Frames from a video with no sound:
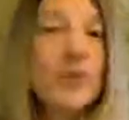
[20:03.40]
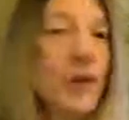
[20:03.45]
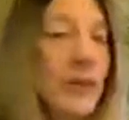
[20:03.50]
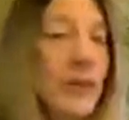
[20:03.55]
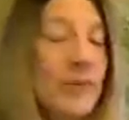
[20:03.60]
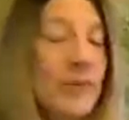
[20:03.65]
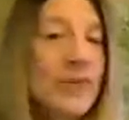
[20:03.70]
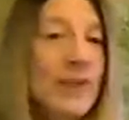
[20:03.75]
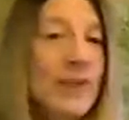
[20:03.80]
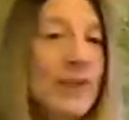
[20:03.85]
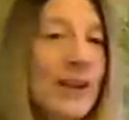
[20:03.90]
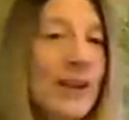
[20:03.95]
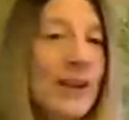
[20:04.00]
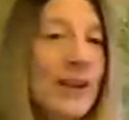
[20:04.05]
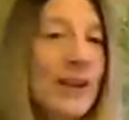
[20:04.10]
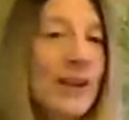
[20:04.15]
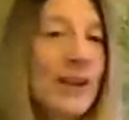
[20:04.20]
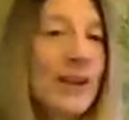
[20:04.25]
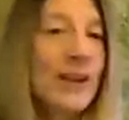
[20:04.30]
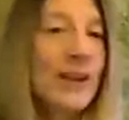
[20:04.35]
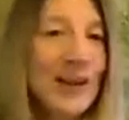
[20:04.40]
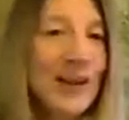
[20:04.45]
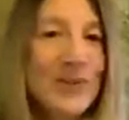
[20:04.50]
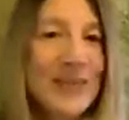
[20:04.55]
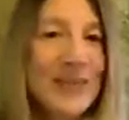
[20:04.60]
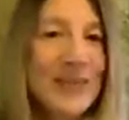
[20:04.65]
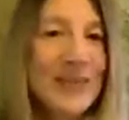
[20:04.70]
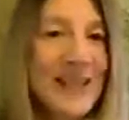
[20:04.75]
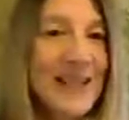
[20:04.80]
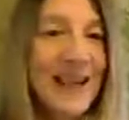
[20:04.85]
time constraints,
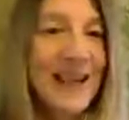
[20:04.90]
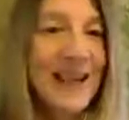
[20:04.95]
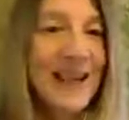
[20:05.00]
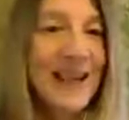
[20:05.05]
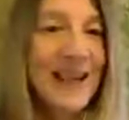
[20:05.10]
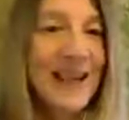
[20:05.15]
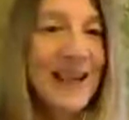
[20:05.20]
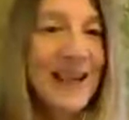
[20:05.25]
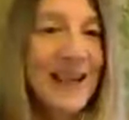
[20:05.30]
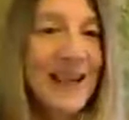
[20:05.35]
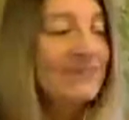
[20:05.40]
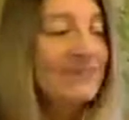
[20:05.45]
hours in the day,